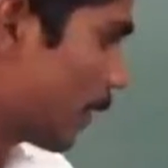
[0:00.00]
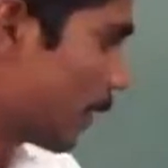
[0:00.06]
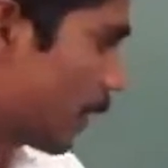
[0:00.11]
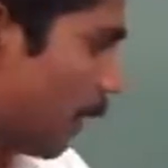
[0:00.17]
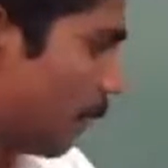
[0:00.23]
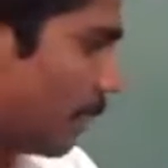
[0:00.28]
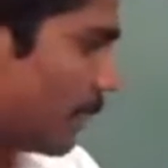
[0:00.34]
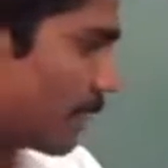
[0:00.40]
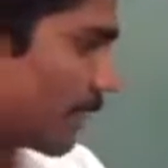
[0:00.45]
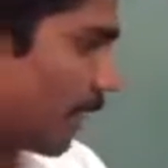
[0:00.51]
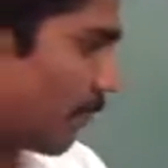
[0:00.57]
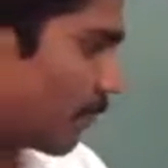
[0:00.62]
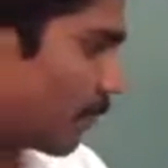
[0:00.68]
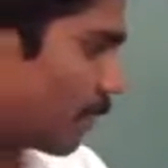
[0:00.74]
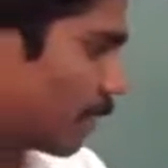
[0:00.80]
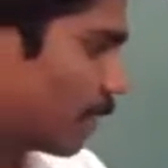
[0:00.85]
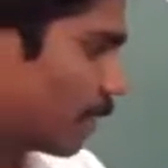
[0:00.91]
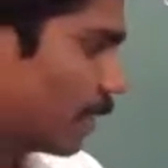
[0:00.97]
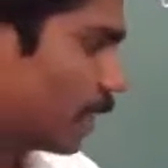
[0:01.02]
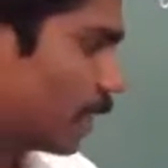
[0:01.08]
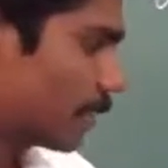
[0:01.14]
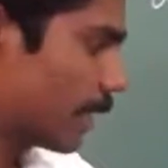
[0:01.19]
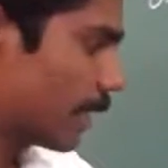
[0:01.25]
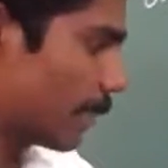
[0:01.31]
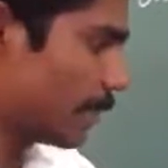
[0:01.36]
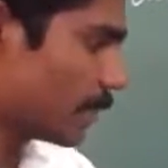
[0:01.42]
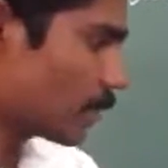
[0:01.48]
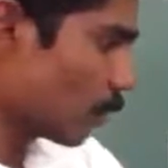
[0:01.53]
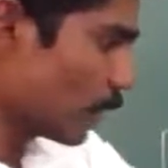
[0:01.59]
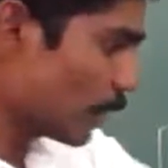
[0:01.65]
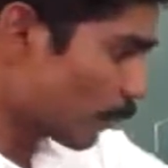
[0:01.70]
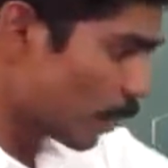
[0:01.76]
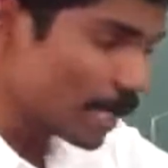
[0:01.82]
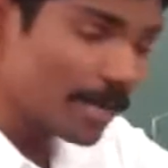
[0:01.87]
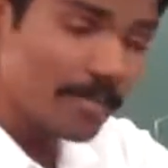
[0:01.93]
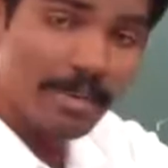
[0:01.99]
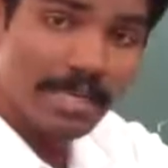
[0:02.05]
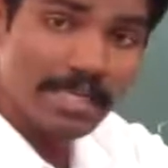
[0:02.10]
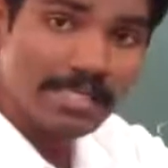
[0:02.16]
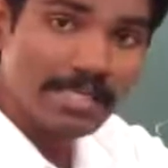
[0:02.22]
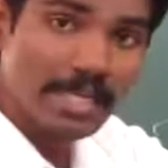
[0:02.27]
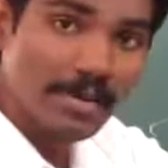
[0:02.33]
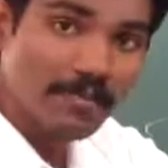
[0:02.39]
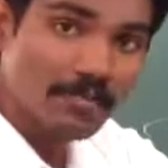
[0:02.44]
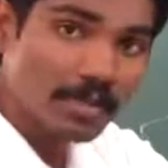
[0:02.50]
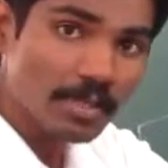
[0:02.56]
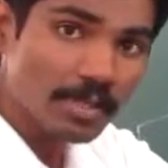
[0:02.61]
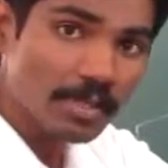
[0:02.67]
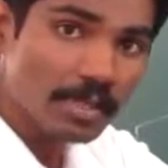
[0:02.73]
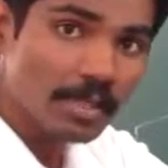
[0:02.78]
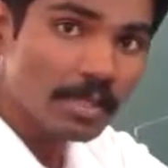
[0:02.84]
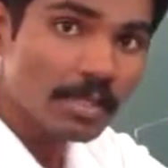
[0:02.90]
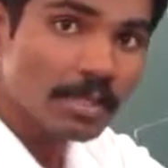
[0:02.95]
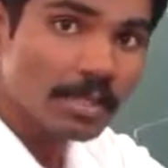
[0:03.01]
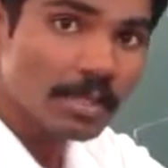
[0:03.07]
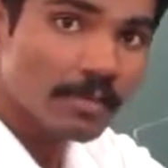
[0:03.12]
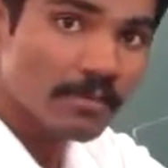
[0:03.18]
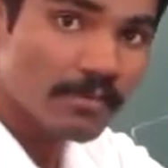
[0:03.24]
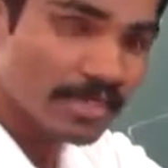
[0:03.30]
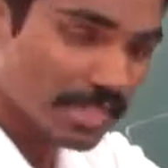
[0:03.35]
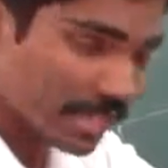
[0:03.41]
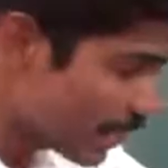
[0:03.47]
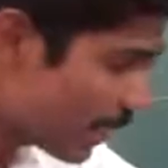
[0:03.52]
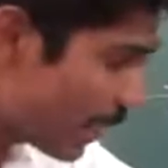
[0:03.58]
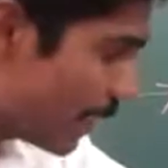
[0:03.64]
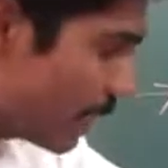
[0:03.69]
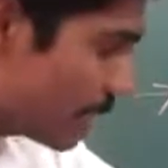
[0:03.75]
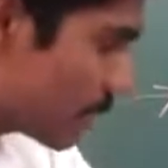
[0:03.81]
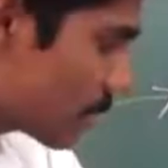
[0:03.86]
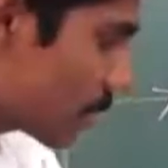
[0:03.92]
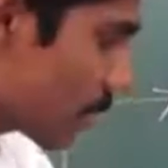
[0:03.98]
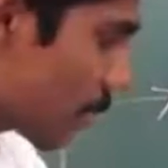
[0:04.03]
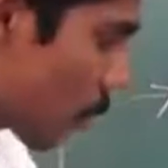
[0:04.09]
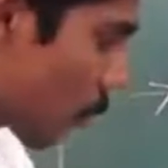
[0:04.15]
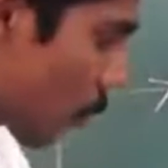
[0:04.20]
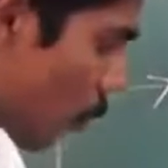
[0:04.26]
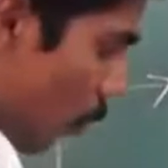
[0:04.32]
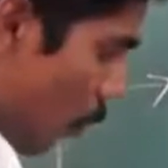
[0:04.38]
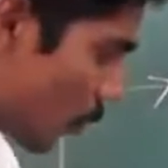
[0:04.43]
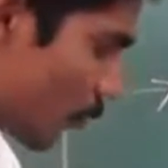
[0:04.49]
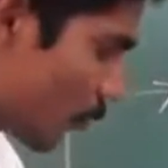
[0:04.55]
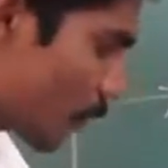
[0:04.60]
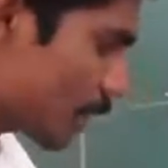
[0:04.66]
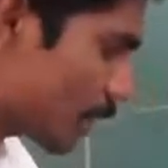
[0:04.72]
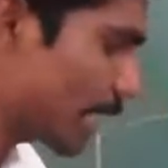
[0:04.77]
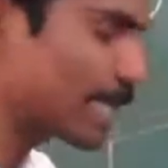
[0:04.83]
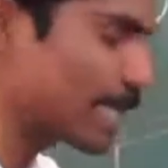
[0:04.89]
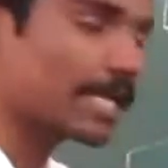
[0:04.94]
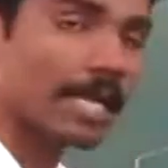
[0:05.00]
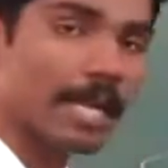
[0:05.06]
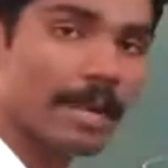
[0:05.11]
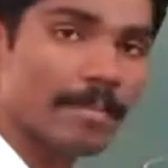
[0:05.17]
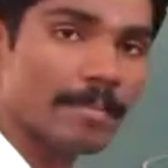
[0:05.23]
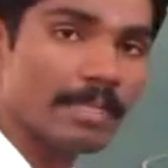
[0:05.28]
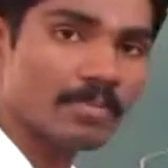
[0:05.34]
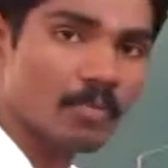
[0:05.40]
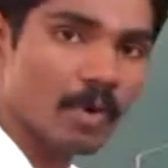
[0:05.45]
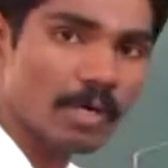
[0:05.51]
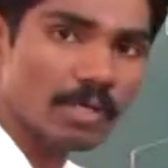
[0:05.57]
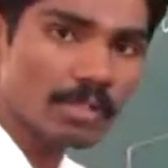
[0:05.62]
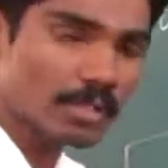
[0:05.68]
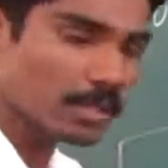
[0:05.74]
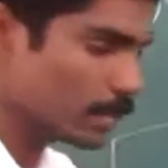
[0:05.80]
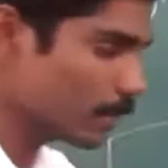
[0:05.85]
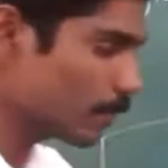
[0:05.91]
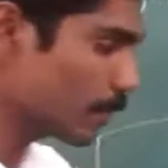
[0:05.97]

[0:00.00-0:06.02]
M is left. That means only one number is left, which indicates the code for the letter M is what?